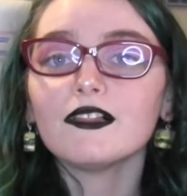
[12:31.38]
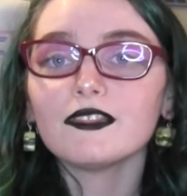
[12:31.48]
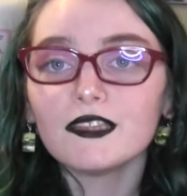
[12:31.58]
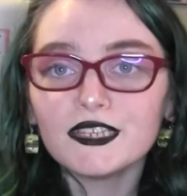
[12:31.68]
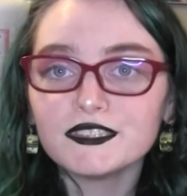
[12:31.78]

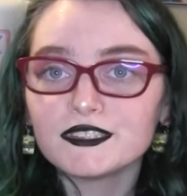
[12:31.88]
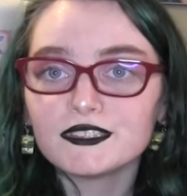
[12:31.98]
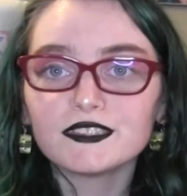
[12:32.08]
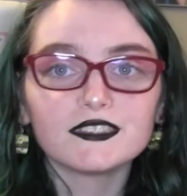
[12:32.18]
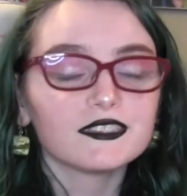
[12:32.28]

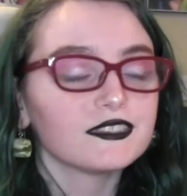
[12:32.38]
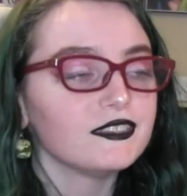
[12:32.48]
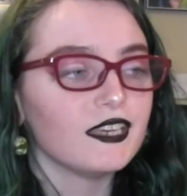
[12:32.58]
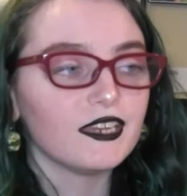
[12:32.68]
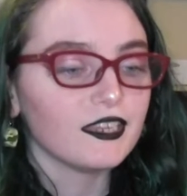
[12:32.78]
Let's
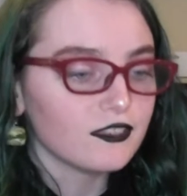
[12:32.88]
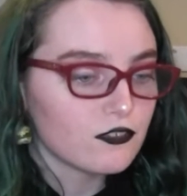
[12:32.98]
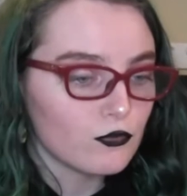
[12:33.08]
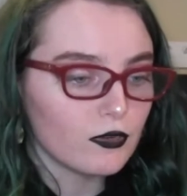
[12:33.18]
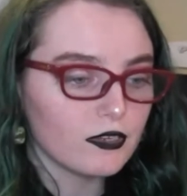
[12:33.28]
get
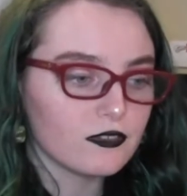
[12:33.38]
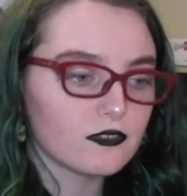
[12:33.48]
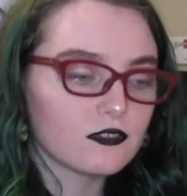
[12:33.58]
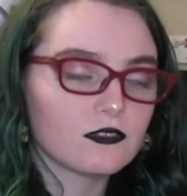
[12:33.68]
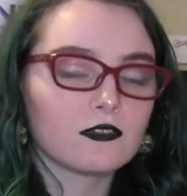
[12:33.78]
into
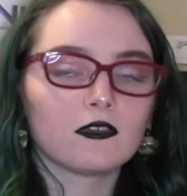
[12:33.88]
it